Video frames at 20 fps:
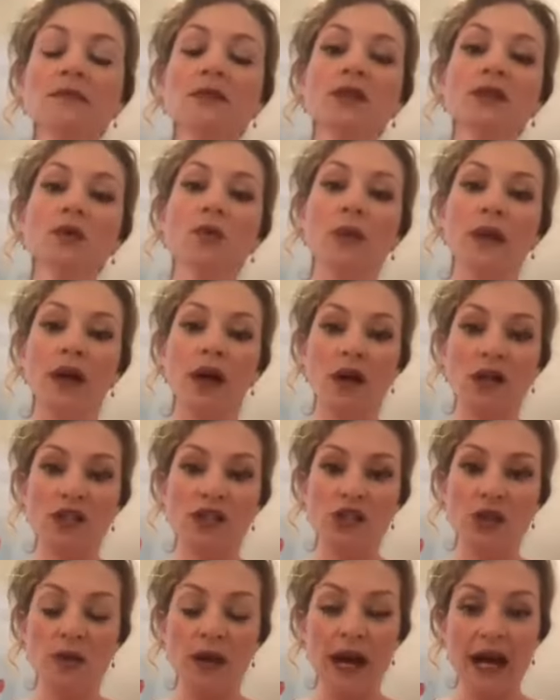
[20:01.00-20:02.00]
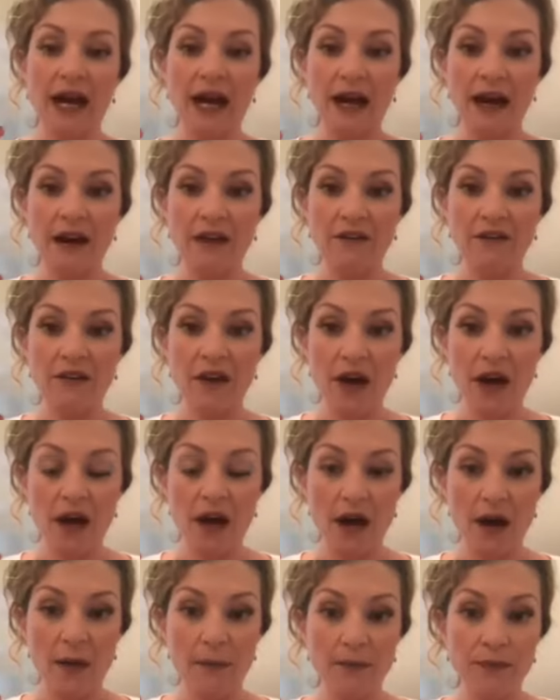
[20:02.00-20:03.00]
We also have
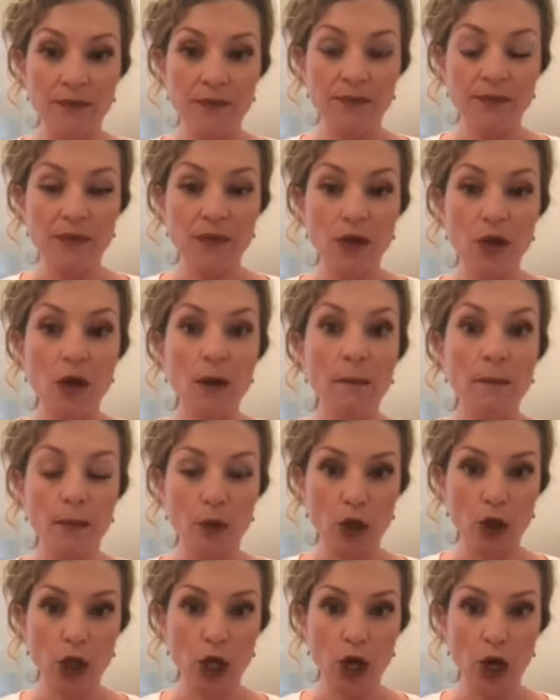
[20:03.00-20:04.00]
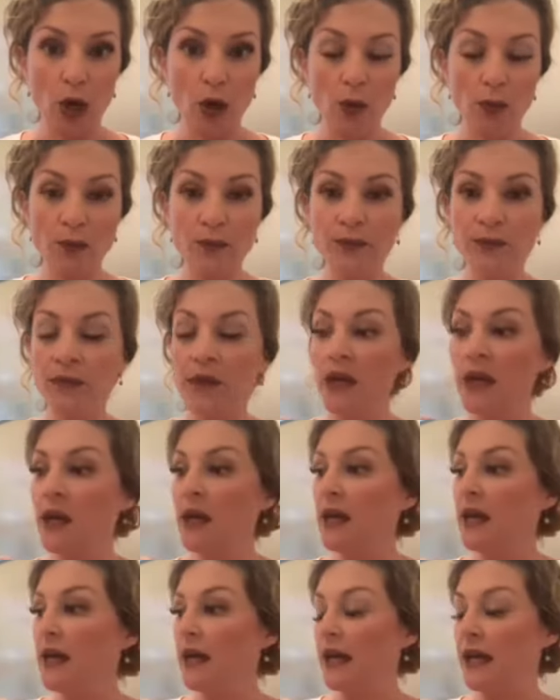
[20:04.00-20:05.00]
Merlot
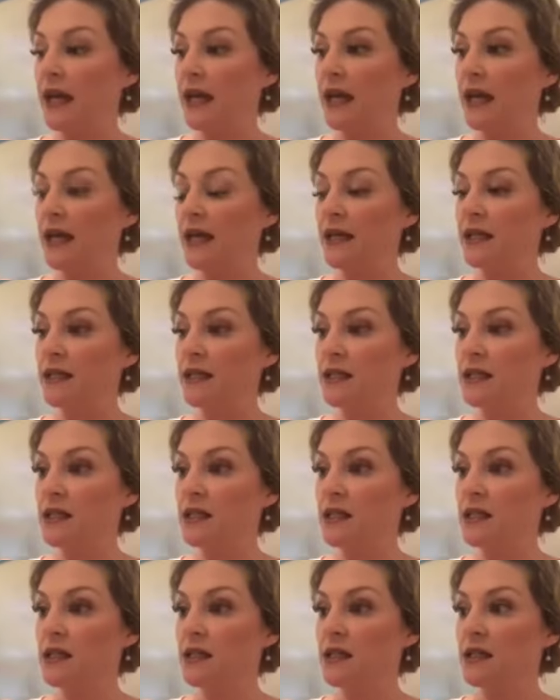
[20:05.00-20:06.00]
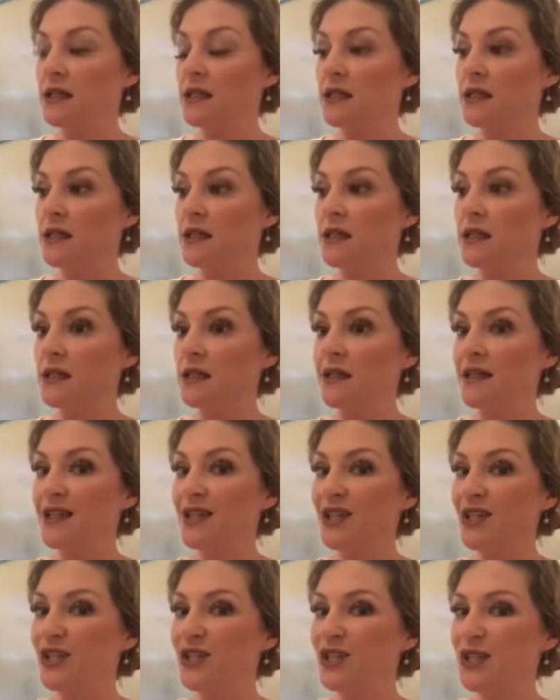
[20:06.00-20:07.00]
and
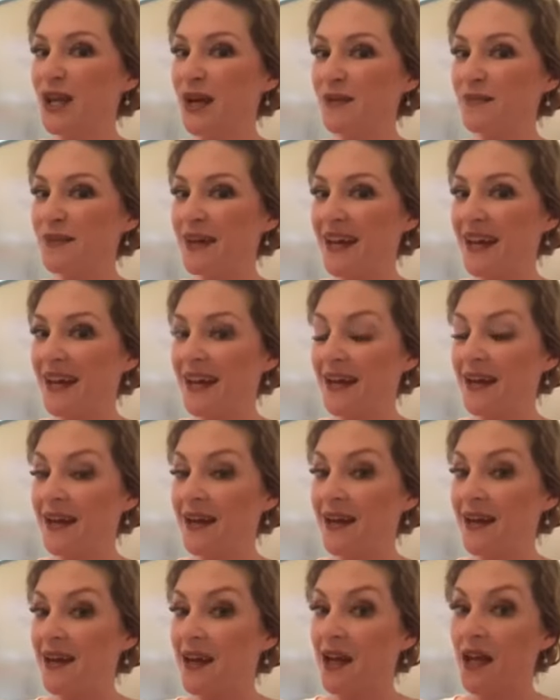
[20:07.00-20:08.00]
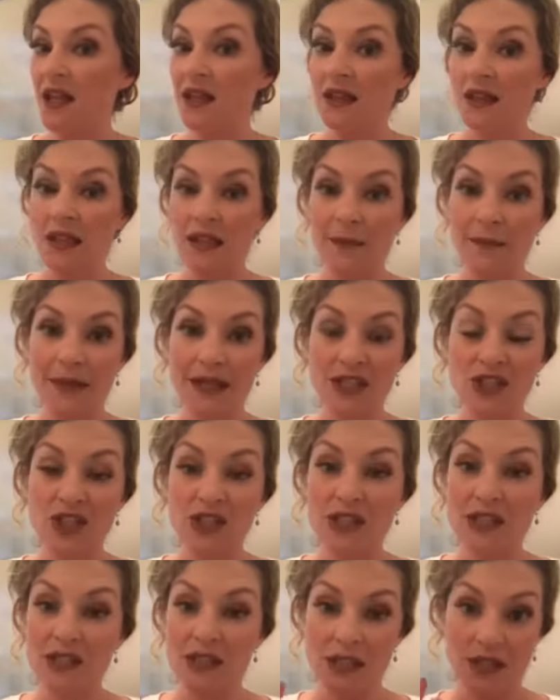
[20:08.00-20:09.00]
Champagne. Let me
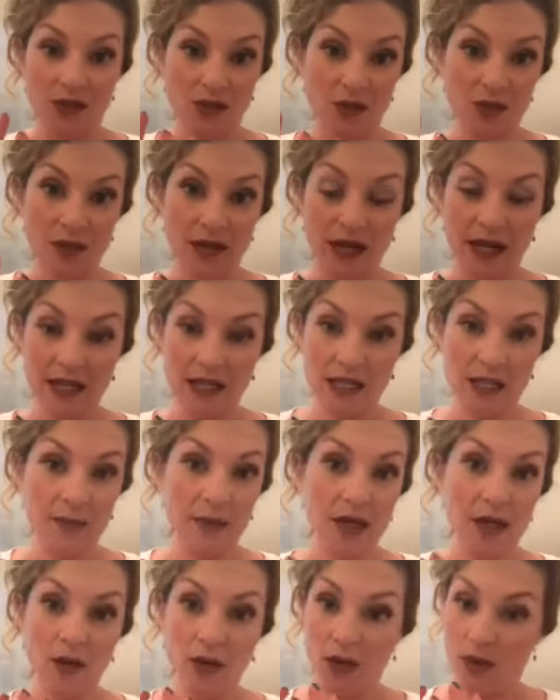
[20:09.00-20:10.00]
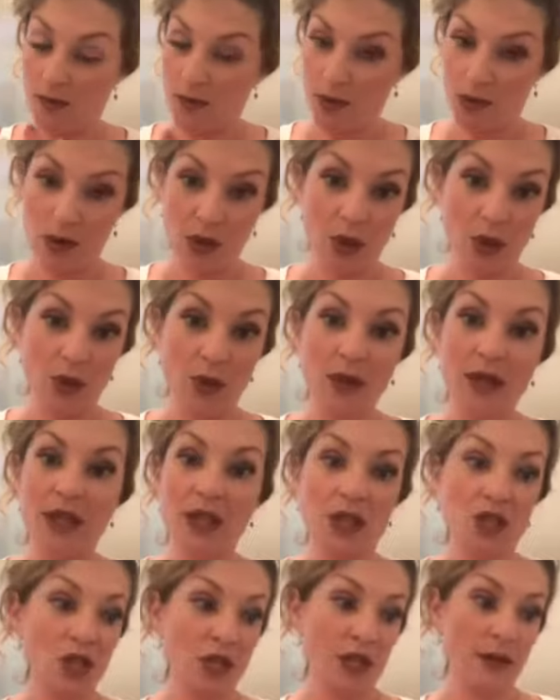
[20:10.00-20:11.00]
just tell you guys about the Merlot and
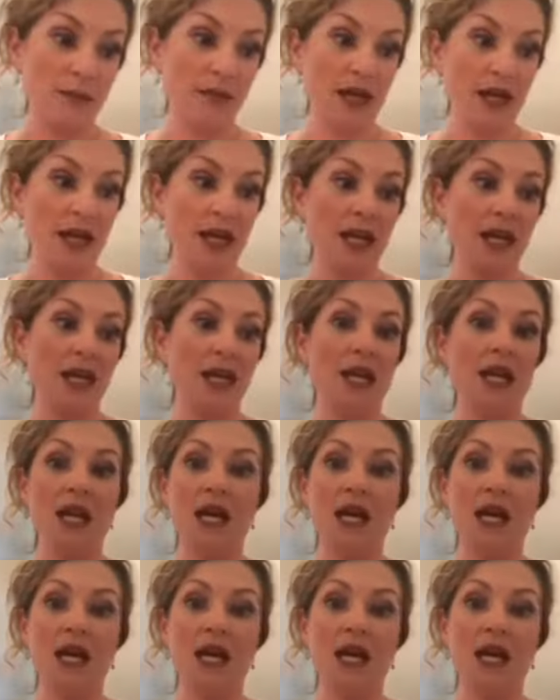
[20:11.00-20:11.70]
the Champagne.